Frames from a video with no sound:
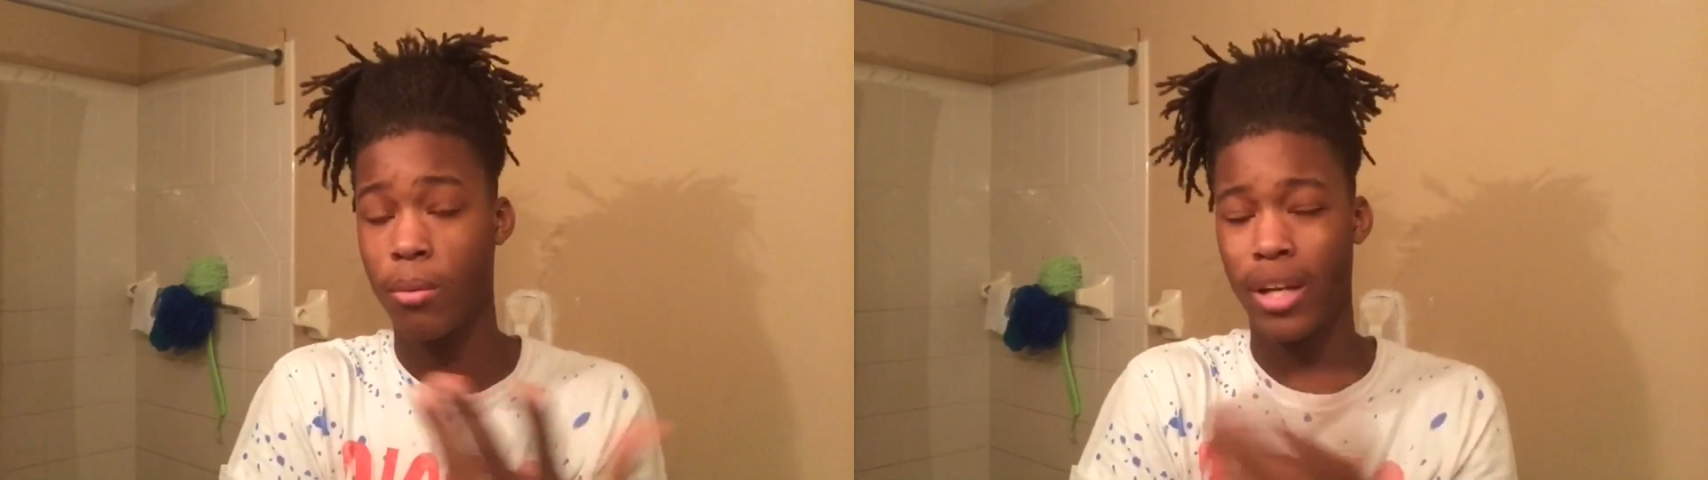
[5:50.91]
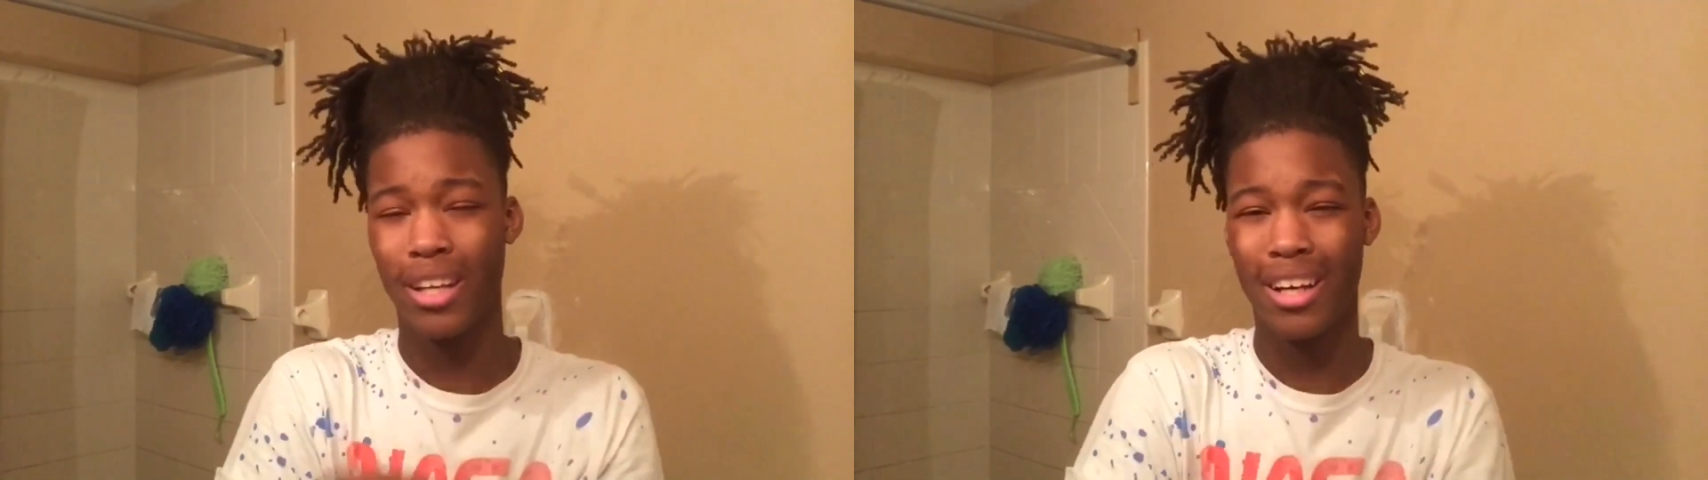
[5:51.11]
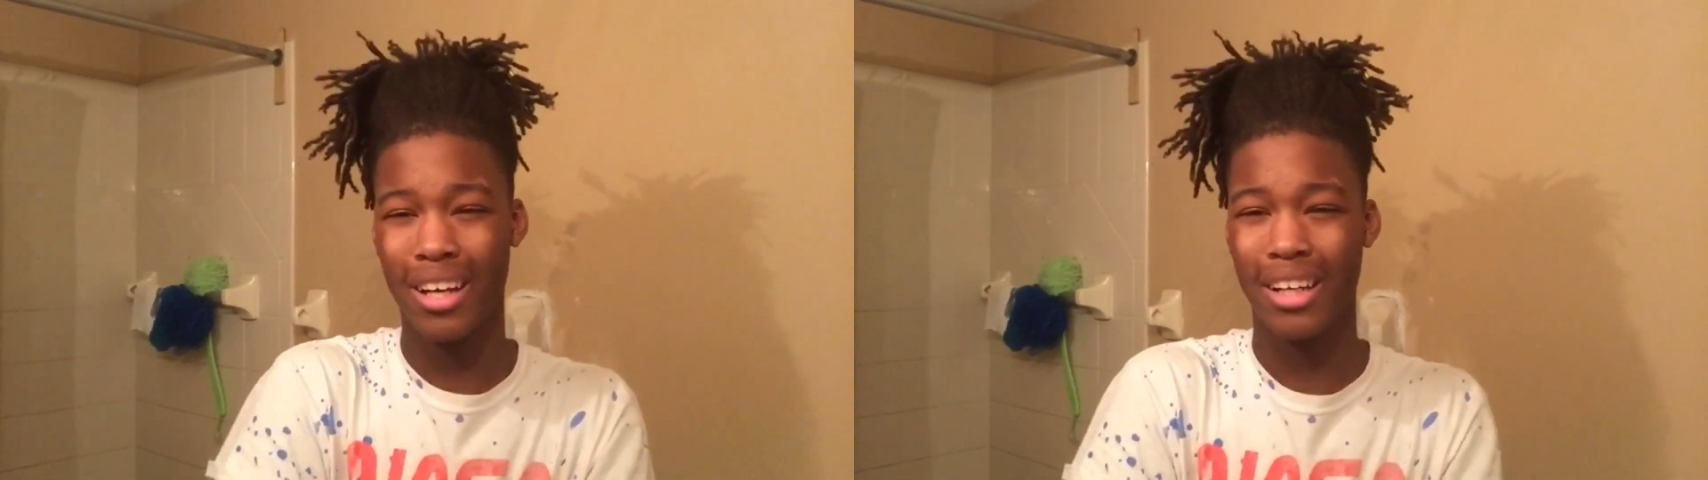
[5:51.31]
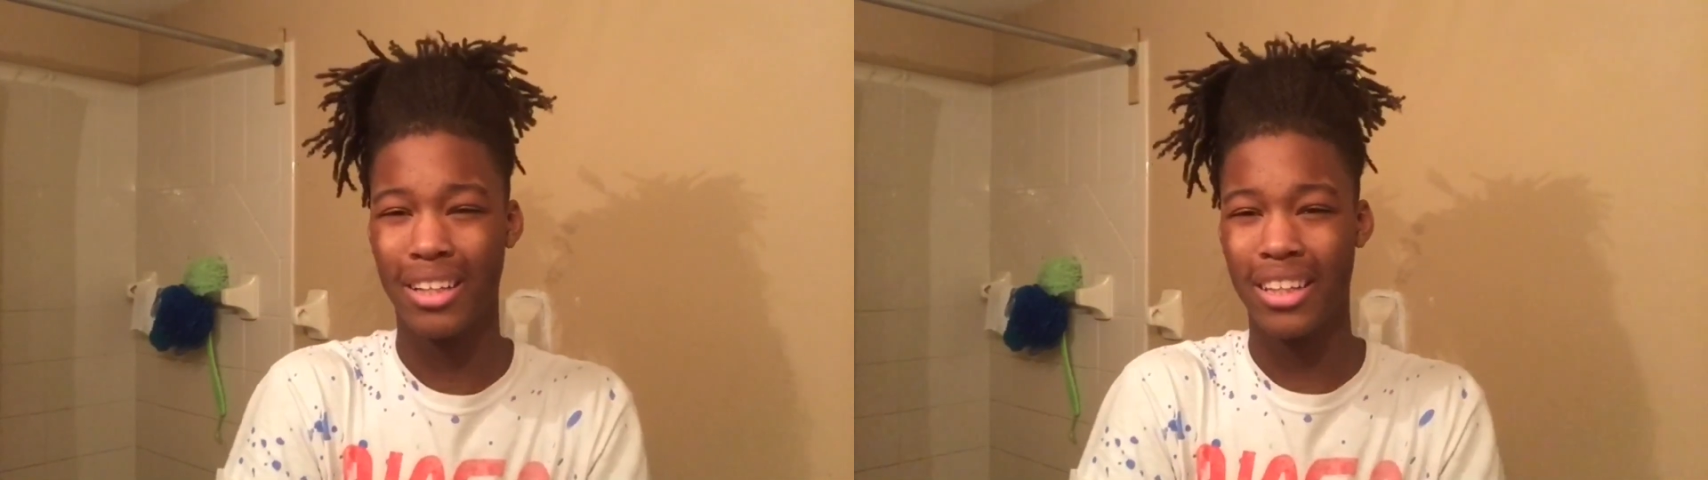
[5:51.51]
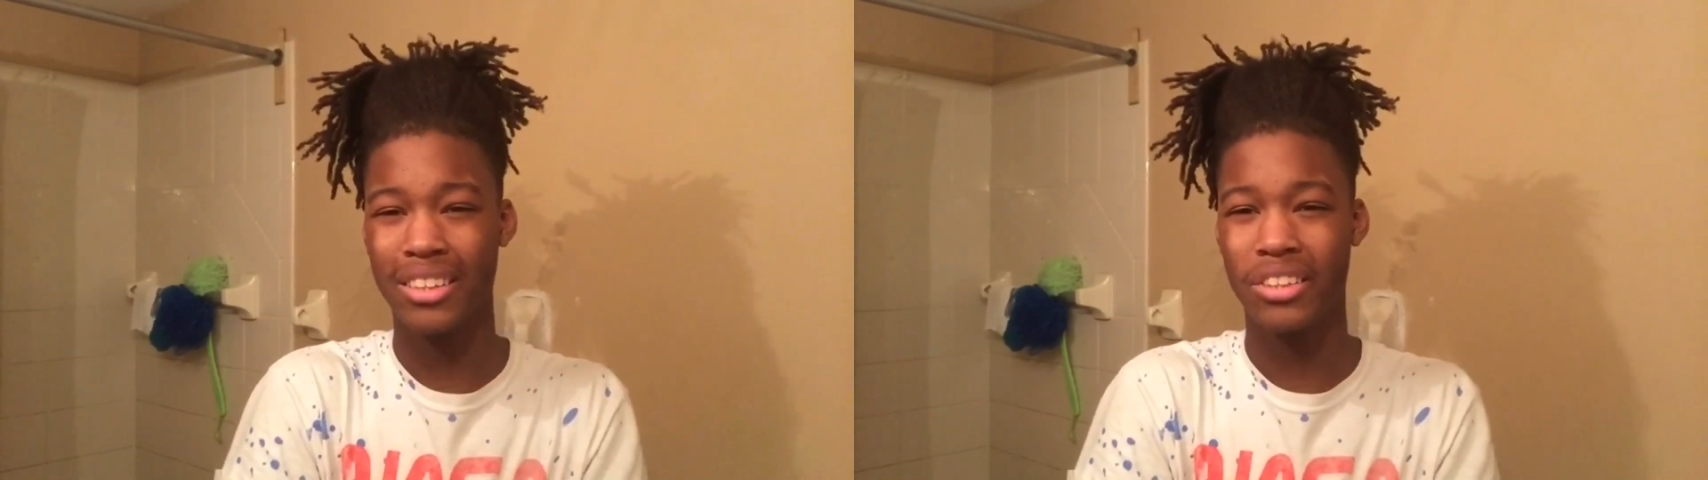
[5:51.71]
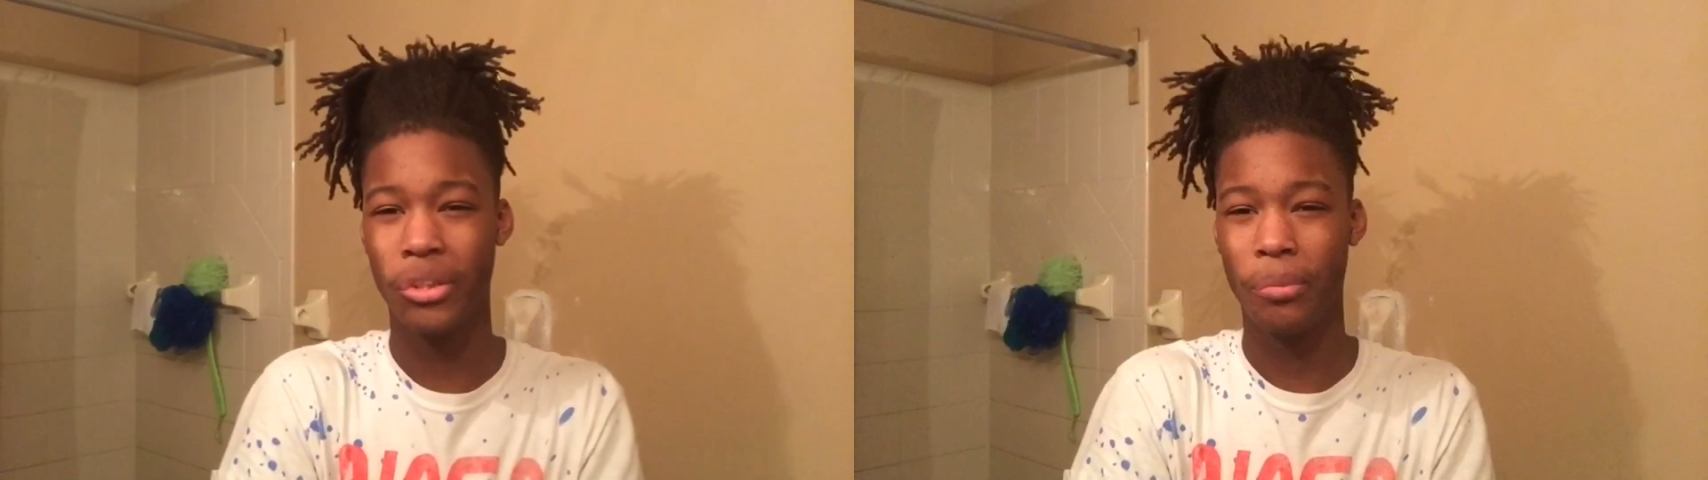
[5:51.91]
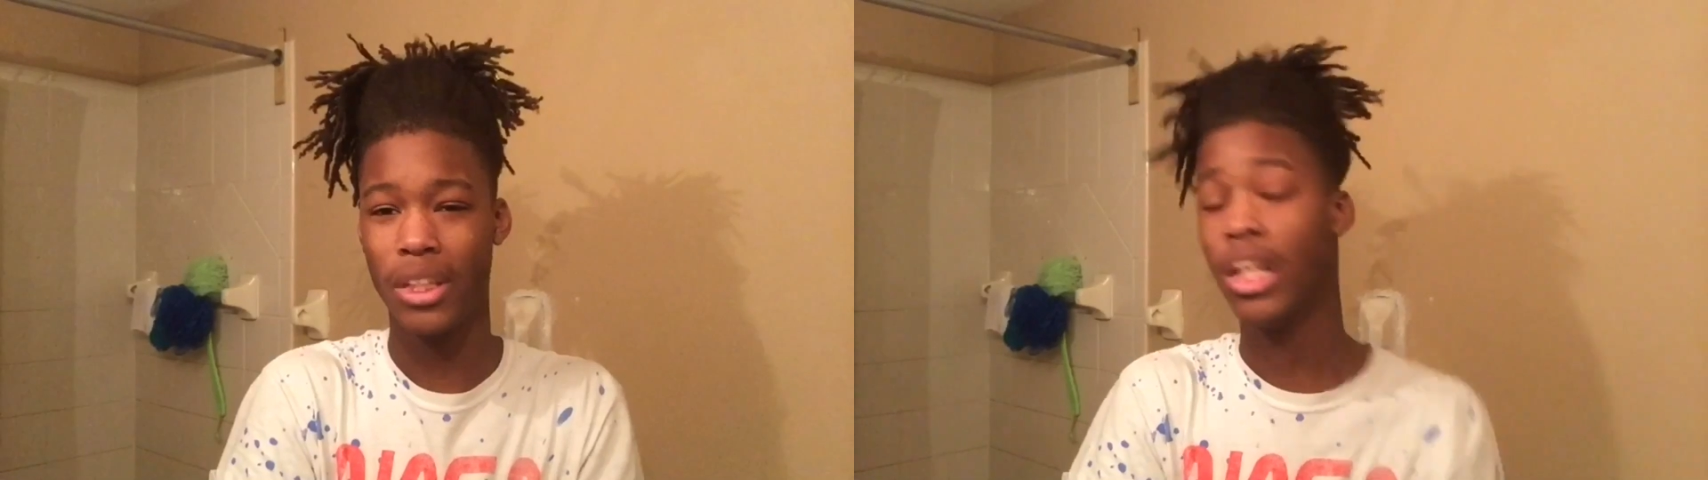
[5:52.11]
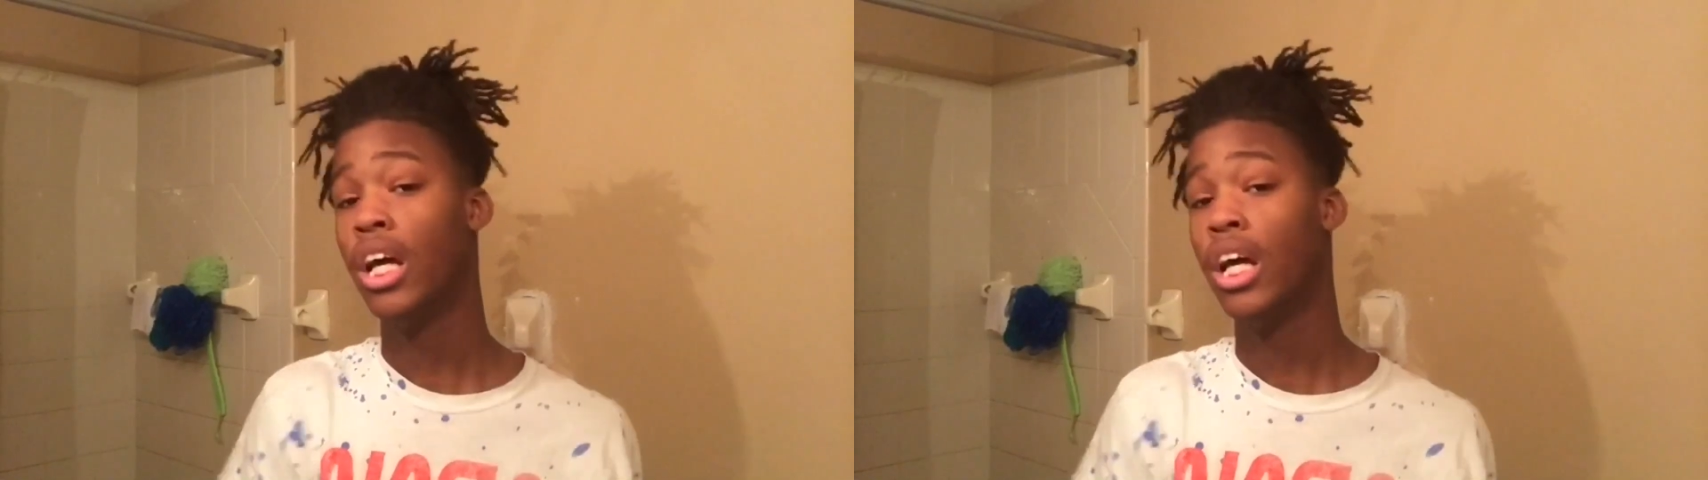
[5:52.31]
way. That's stupid.